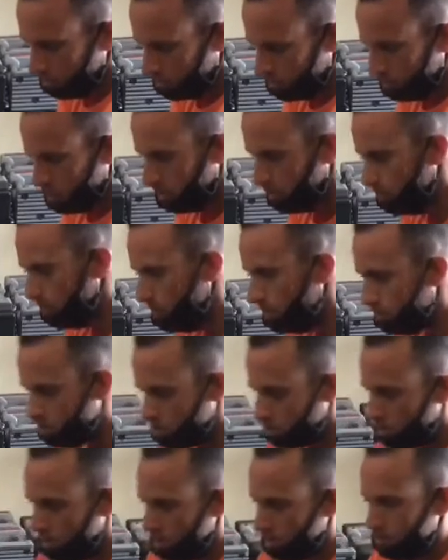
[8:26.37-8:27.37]
probably
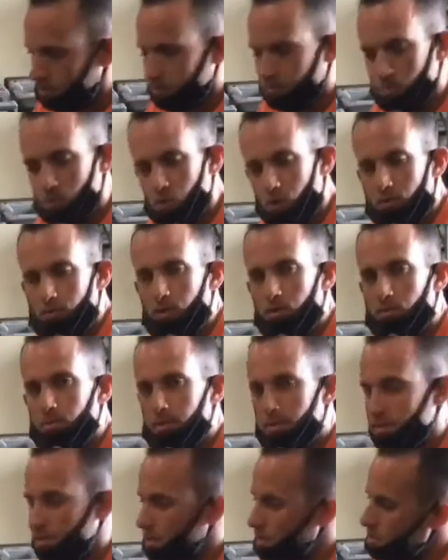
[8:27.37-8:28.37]
recommend trying some joint
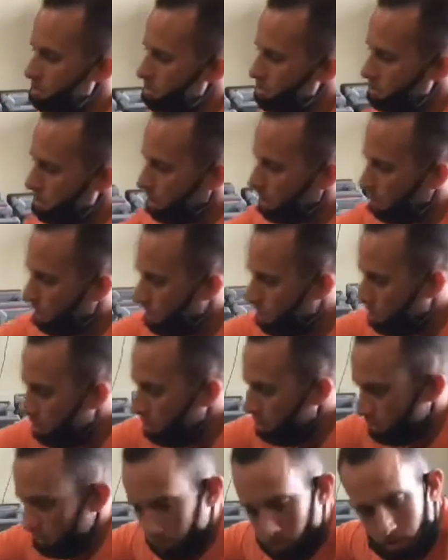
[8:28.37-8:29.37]
mobilizations again
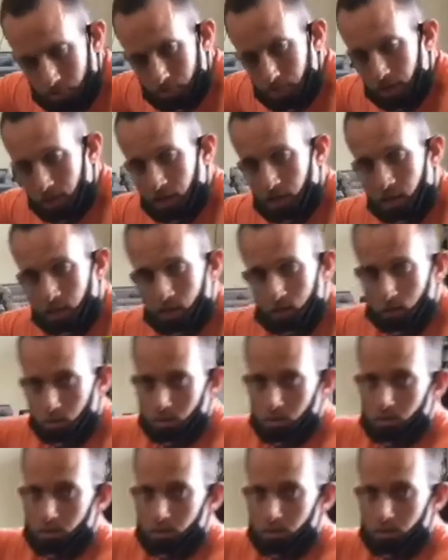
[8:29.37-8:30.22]
with the band,